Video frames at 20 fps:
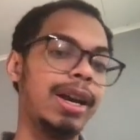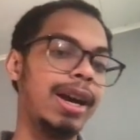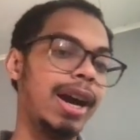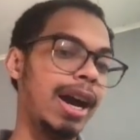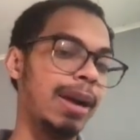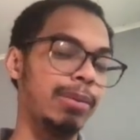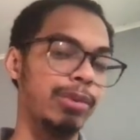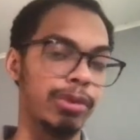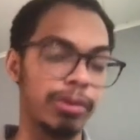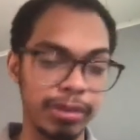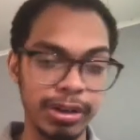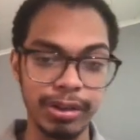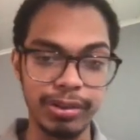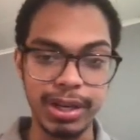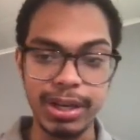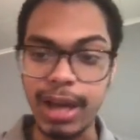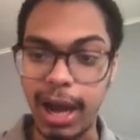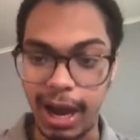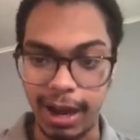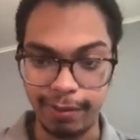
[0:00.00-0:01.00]
I'm really
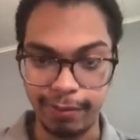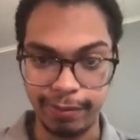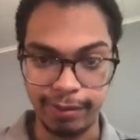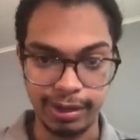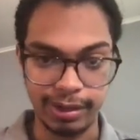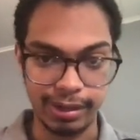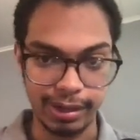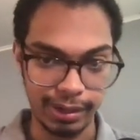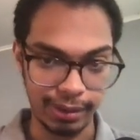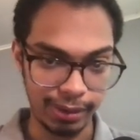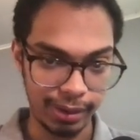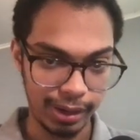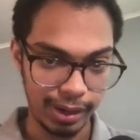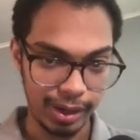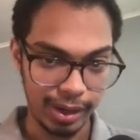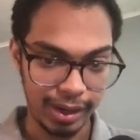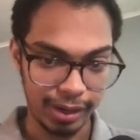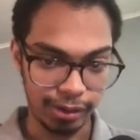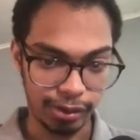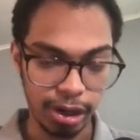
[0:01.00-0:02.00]
confident in
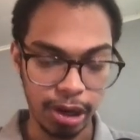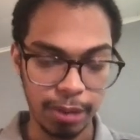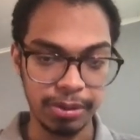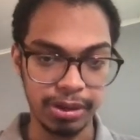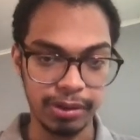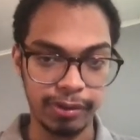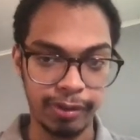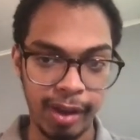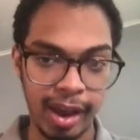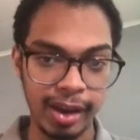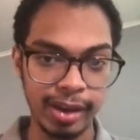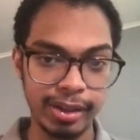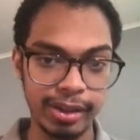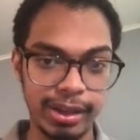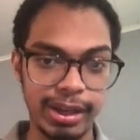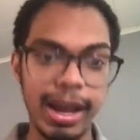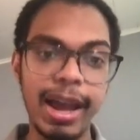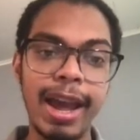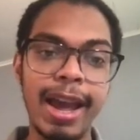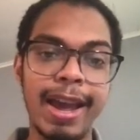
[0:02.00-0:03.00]
in terms of
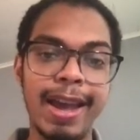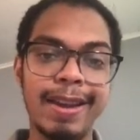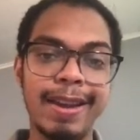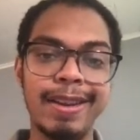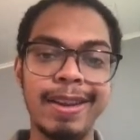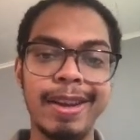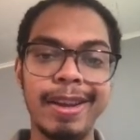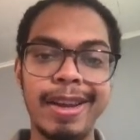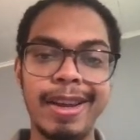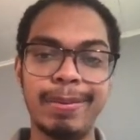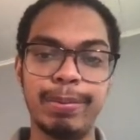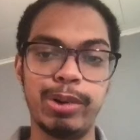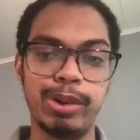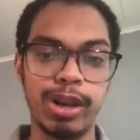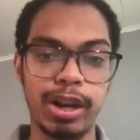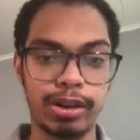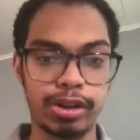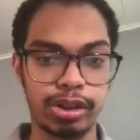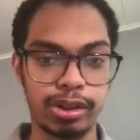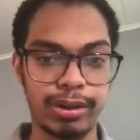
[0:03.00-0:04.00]
fantasy and in
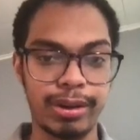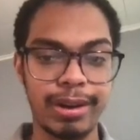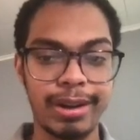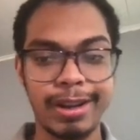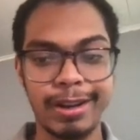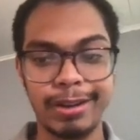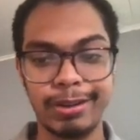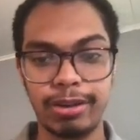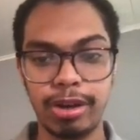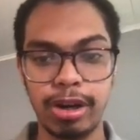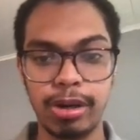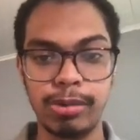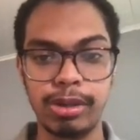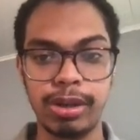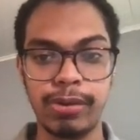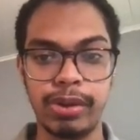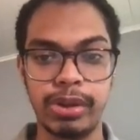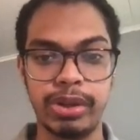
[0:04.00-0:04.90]
production in terms of the